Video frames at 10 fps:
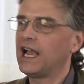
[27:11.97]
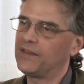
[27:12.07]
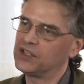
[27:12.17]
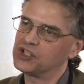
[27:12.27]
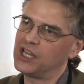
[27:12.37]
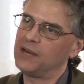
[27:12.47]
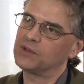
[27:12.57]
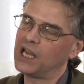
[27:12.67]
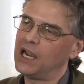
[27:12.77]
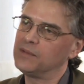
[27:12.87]
At the same
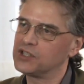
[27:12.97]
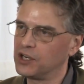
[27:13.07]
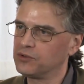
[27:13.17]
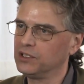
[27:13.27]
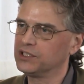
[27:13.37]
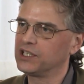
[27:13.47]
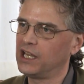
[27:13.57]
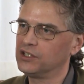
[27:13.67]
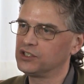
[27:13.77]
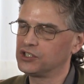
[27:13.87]
time, the Central
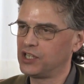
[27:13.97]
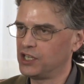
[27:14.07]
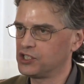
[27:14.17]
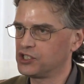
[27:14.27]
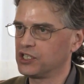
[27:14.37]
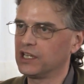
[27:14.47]
Intelligence Agency